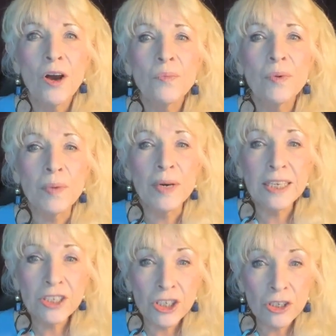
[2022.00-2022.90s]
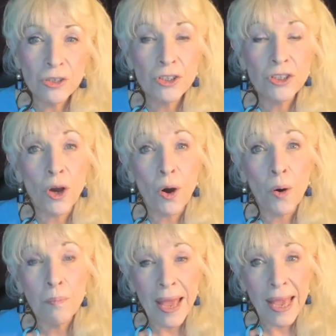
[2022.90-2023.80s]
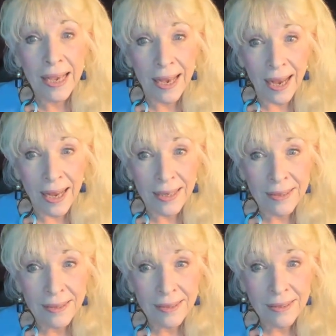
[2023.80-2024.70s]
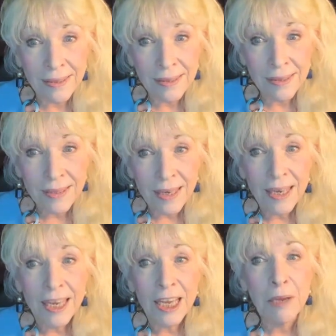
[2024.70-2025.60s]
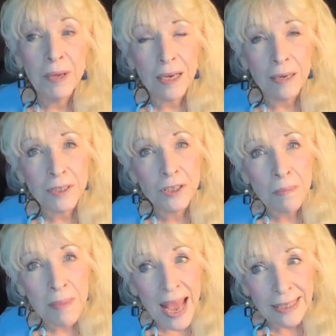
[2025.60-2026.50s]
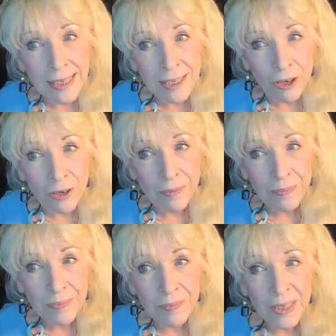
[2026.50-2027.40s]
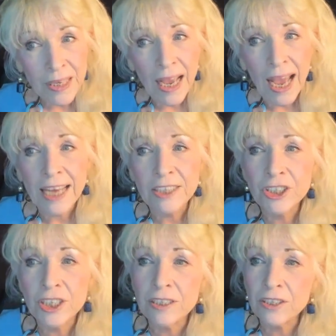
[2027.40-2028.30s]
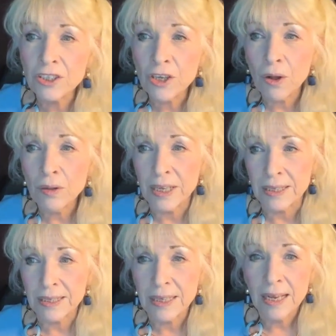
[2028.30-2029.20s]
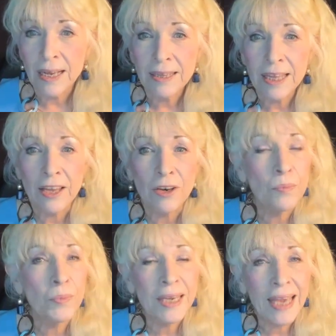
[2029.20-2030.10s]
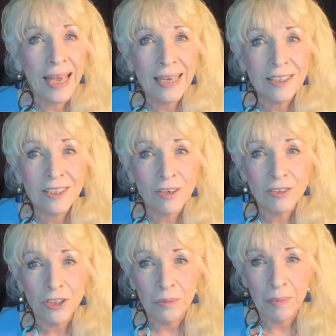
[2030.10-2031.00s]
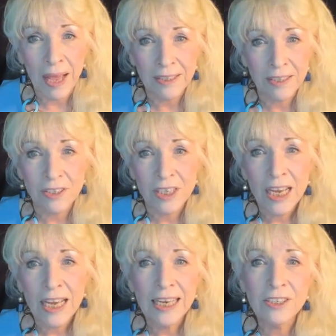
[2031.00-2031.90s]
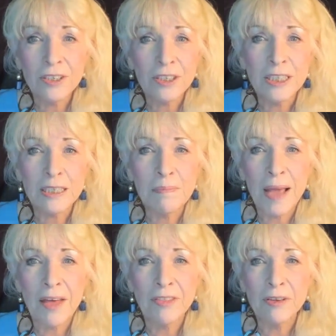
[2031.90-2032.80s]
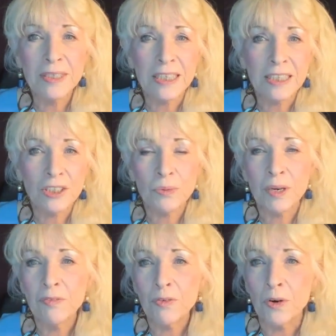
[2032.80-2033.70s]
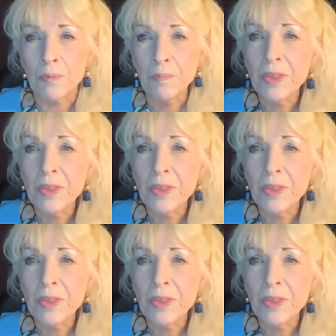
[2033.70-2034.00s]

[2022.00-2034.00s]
When we choose to obey God, he becomes our master. And Jesus told us that we can't serve two masters. He told us in Matthew 6 24,